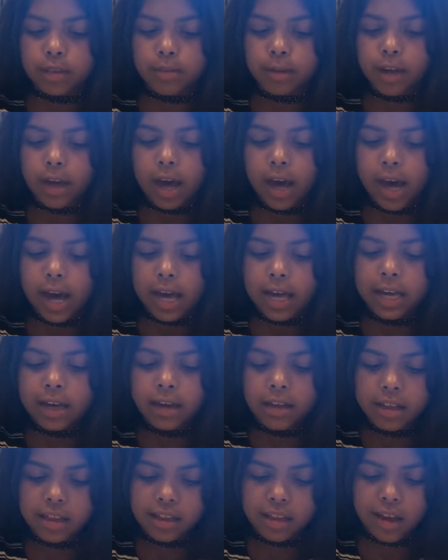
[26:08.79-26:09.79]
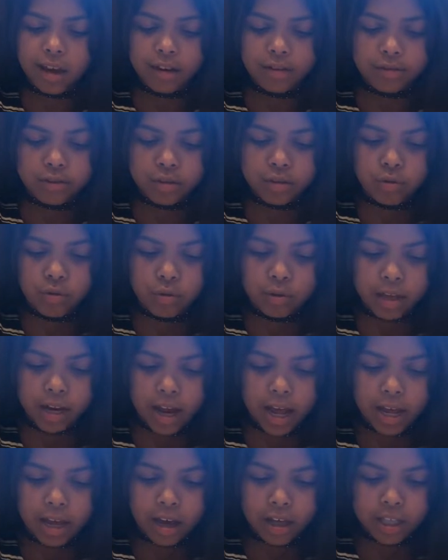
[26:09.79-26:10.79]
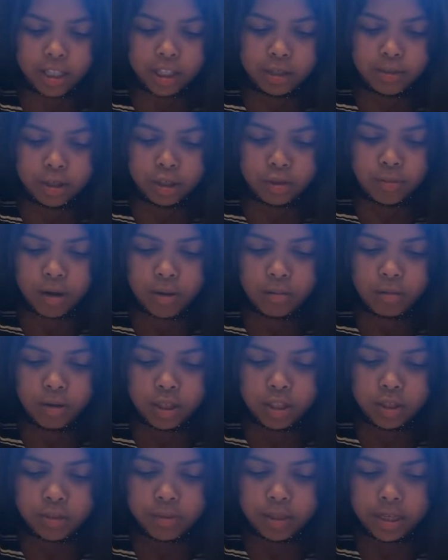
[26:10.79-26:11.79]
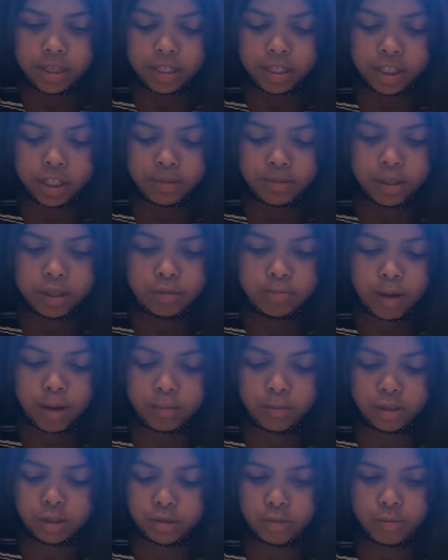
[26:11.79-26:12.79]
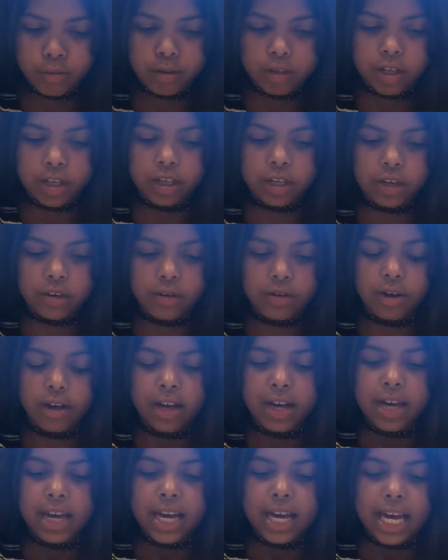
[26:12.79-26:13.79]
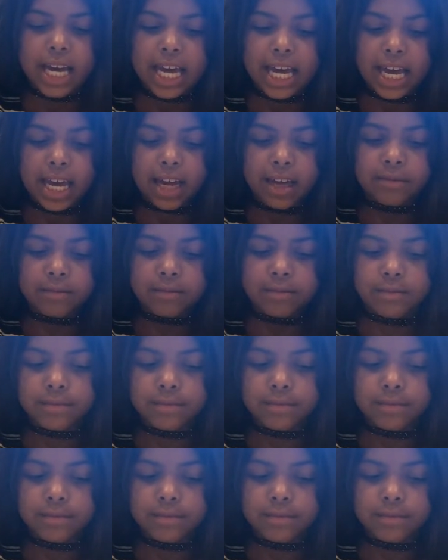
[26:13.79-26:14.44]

but I thought it was cool that I got the SpongeBob ones because the SpongeBob ones are really cute and